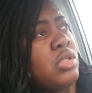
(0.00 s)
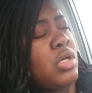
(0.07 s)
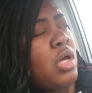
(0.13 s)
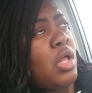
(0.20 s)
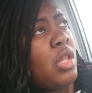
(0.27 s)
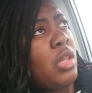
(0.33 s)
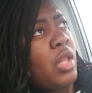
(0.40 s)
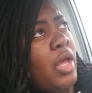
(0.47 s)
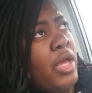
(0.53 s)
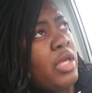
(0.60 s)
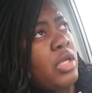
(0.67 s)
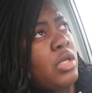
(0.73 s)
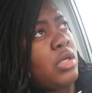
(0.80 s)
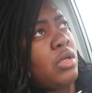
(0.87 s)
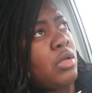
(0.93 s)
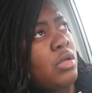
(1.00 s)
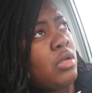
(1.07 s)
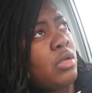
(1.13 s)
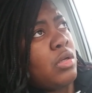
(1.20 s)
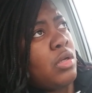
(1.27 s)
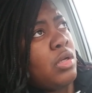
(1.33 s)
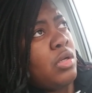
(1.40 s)
like,
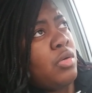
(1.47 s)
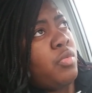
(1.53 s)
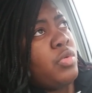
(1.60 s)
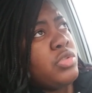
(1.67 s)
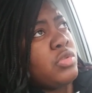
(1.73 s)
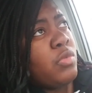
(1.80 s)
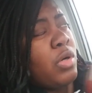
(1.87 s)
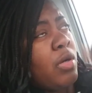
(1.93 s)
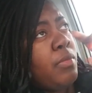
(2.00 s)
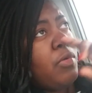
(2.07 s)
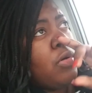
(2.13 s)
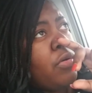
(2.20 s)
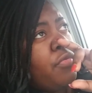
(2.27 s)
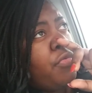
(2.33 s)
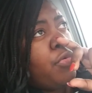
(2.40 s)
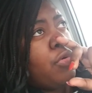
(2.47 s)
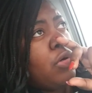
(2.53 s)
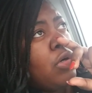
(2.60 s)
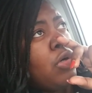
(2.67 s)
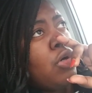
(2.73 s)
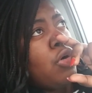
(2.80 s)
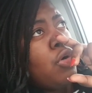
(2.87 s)
what's the word I'm looking for?
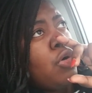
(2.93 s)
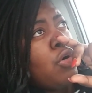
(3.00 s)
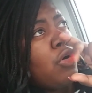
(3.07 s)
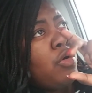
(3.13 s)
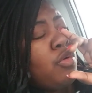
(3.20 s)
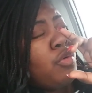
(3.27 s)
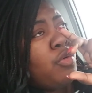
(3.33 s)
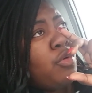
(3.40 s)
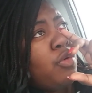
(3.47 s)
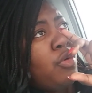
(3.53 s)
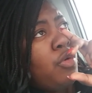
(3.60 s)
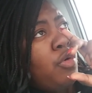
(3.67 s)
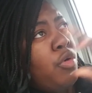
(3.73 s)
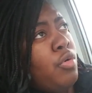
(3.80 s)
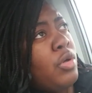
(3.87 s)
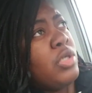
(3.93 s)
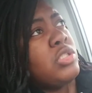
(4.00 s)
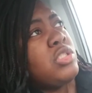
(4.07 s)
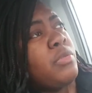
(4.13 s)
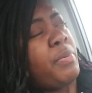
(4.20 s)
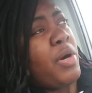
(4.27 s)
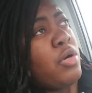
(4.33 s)
Who are
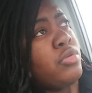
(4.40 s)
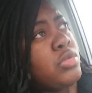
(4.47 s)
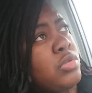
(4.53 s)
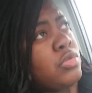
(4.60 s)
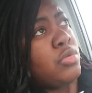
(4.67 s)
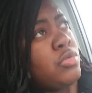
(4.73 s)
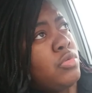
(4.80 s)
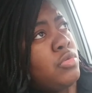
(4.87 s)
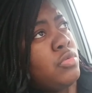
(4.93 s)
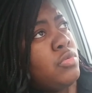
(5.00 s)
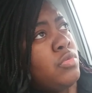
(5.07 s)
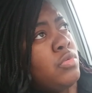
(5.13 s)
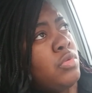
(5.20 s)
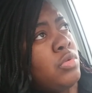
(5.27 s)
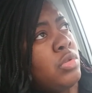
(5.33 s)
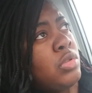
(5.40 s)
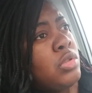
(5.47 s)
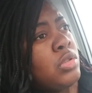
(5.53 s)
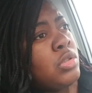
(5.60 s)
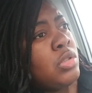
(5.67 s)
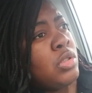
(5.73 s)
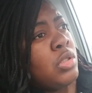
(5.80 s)
supposed to
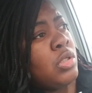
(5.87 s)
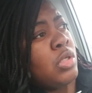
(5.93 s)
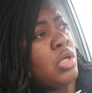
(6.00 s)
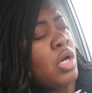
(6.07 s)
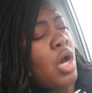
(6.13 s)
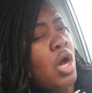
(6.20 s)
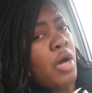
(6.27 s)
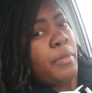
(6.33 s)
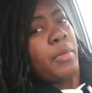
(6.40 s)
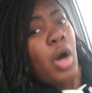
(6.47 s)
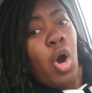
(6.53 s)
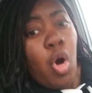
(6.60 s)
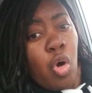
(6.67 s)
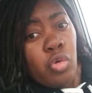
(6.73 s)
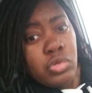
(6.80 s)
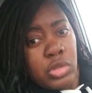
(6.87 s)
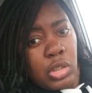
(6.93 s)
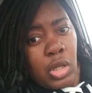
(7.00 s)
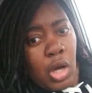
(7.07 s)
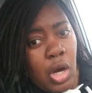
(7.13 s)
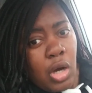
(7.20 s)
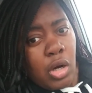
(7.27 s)
uphold the
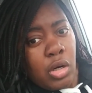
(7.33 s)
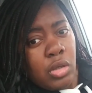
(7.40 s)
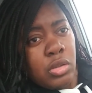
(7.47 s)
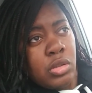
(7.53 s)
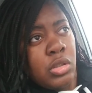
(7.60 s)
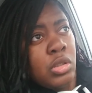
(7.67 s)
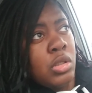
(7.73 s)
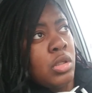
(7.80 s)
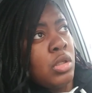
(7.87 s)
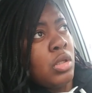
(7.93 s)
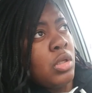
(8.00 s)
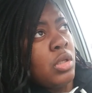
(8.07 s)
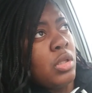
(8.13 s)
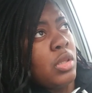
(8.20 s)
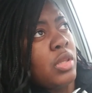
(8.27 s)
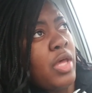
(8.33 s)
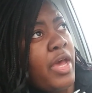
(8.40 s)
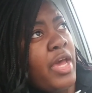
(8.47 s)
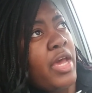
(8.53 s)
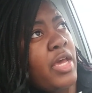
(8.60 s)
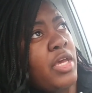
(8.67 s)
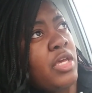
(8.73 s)
law,
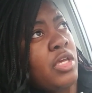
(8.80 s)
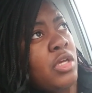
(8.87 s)
they